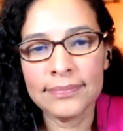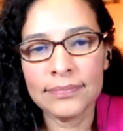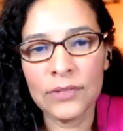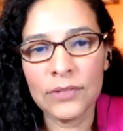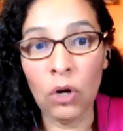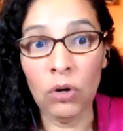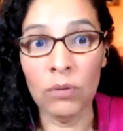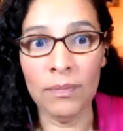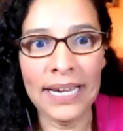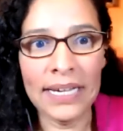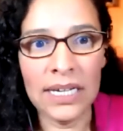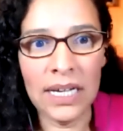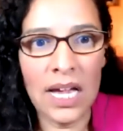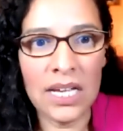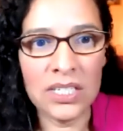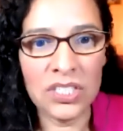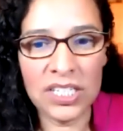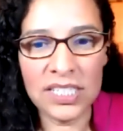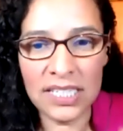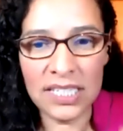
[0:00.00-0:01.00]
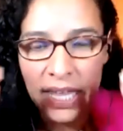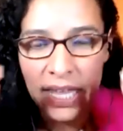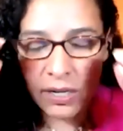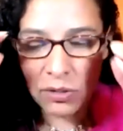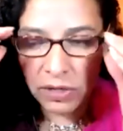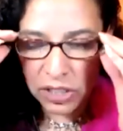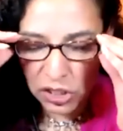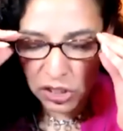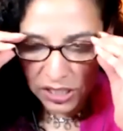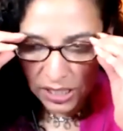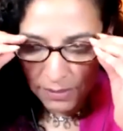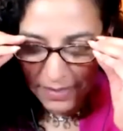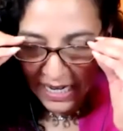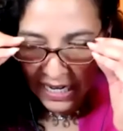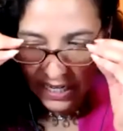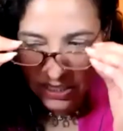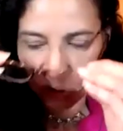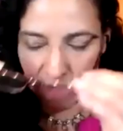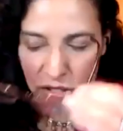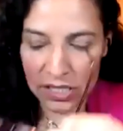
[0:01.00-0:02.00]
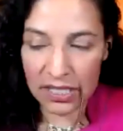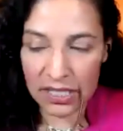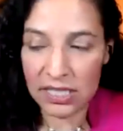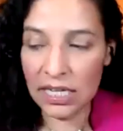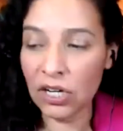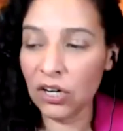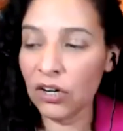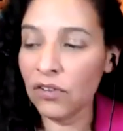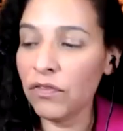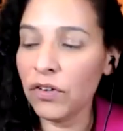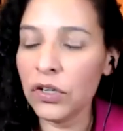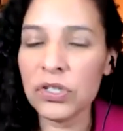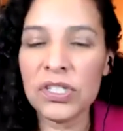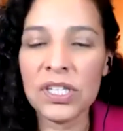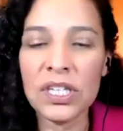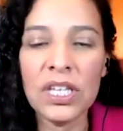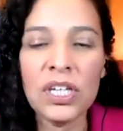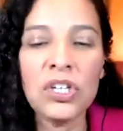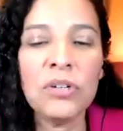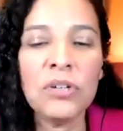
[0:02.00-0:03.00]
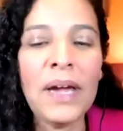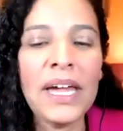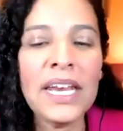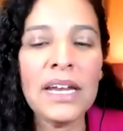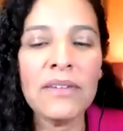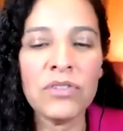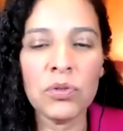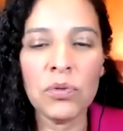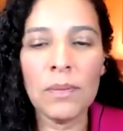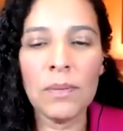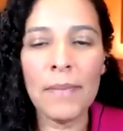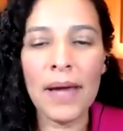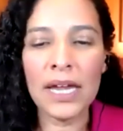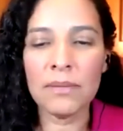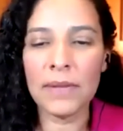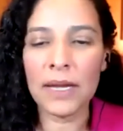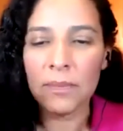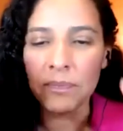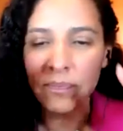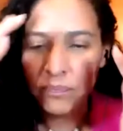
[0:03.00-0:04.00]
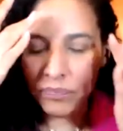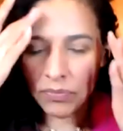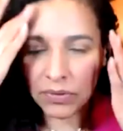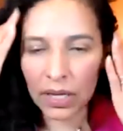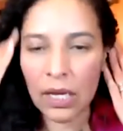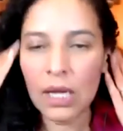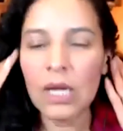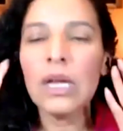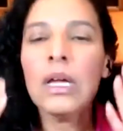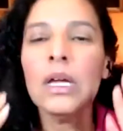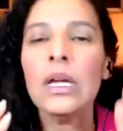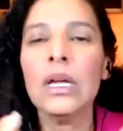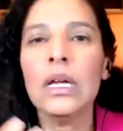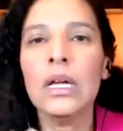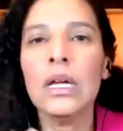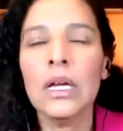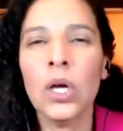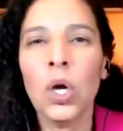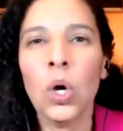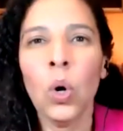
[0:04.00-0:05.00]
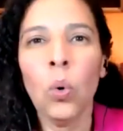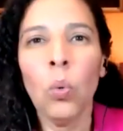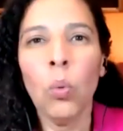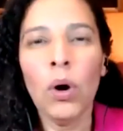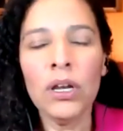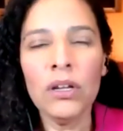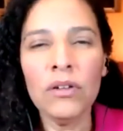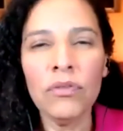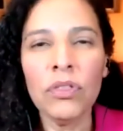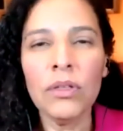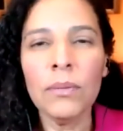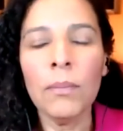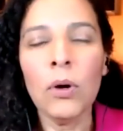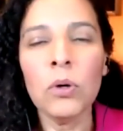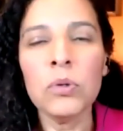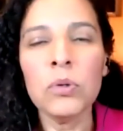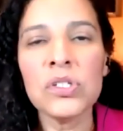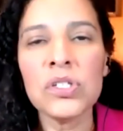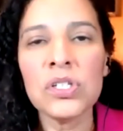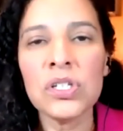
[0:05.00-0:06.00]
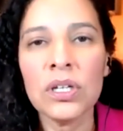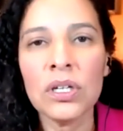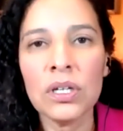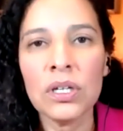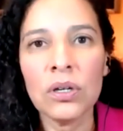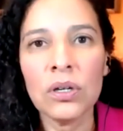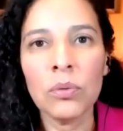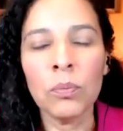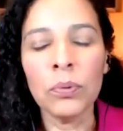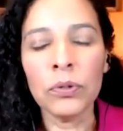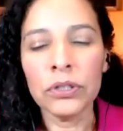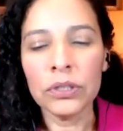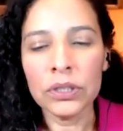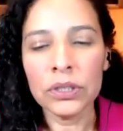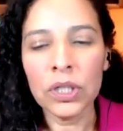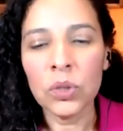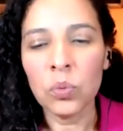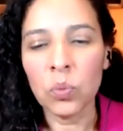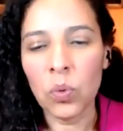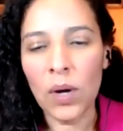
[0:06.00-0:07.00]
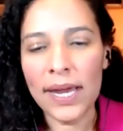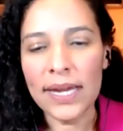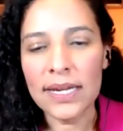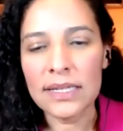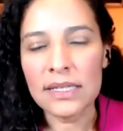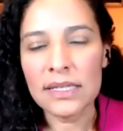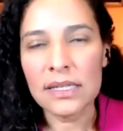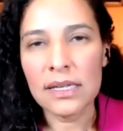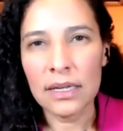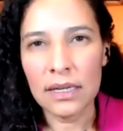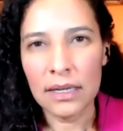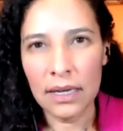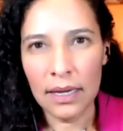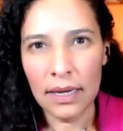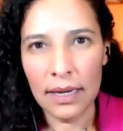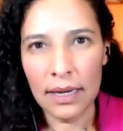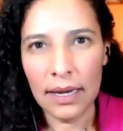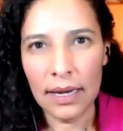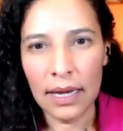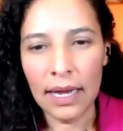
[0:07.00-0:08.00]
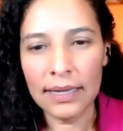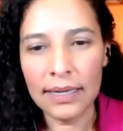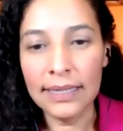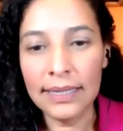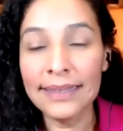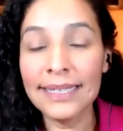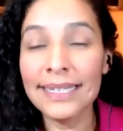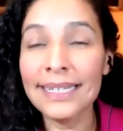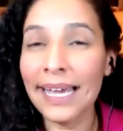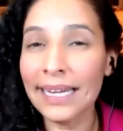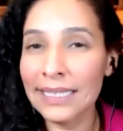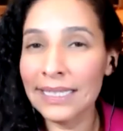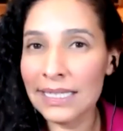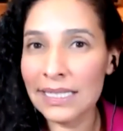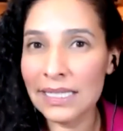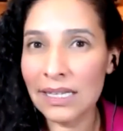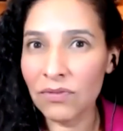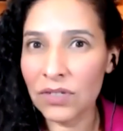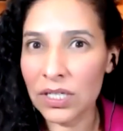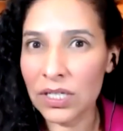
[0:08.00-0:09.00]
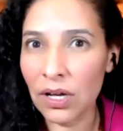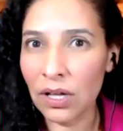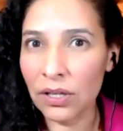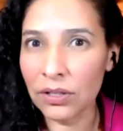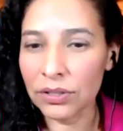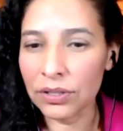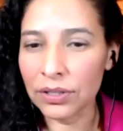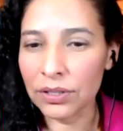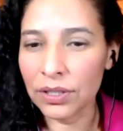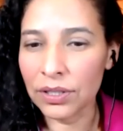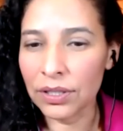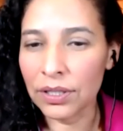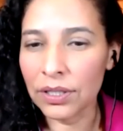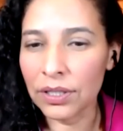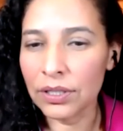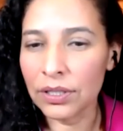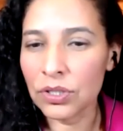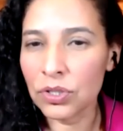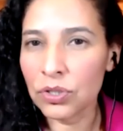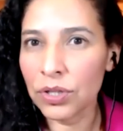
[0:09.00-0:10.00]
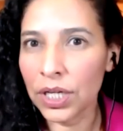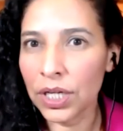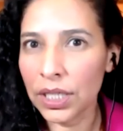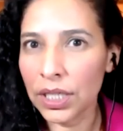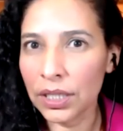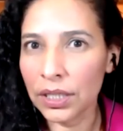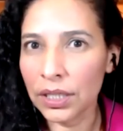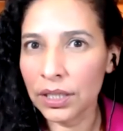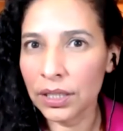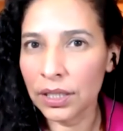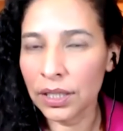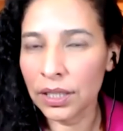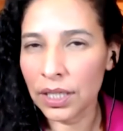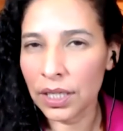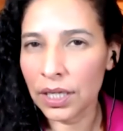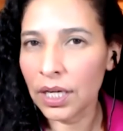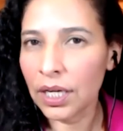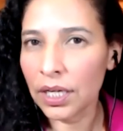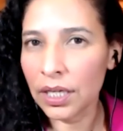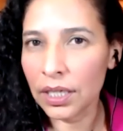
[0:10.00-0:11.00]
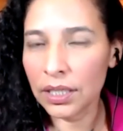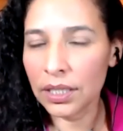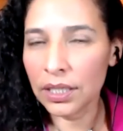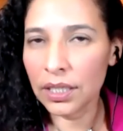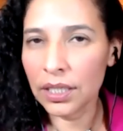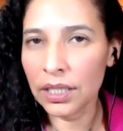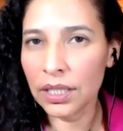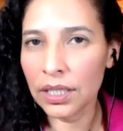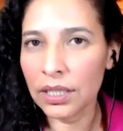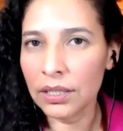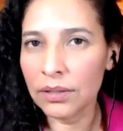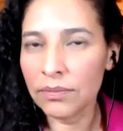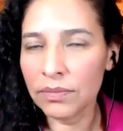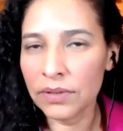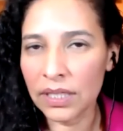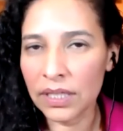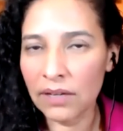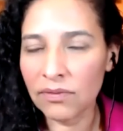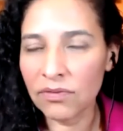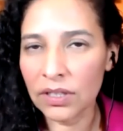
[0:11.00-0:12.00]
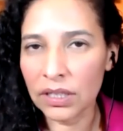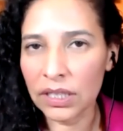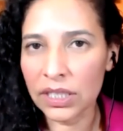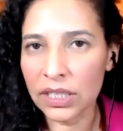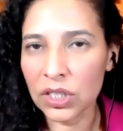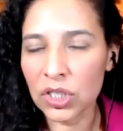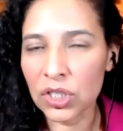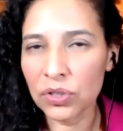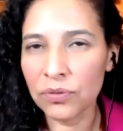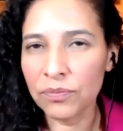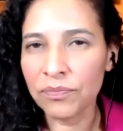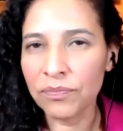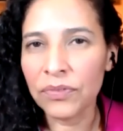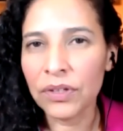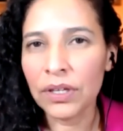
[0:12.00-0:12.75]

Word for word: Oh my gosh, that's a lot of questions. Let me answer the singer first, and then you might have to remind me. One of the most brilliant ways, and in the ninety-seven dollar uh, training that I uh, gave the link to,